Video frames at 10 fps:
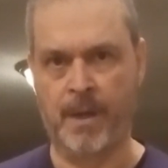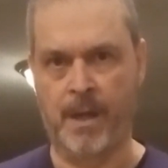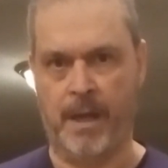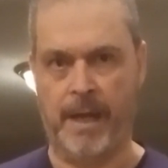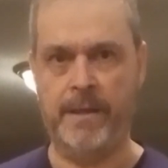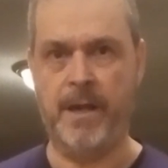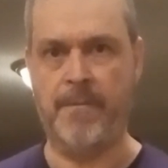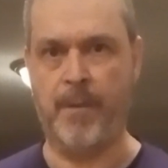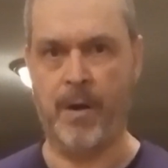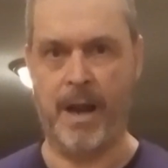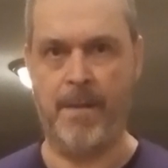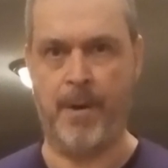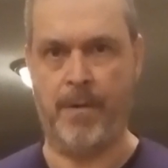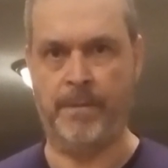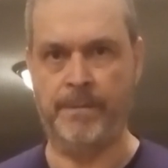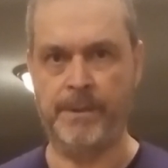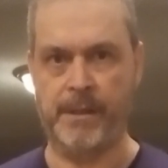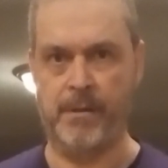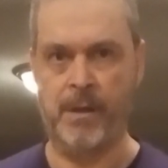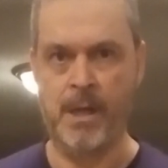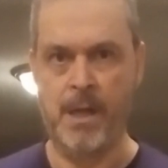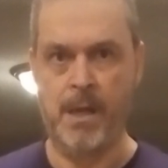And you have more ammo. So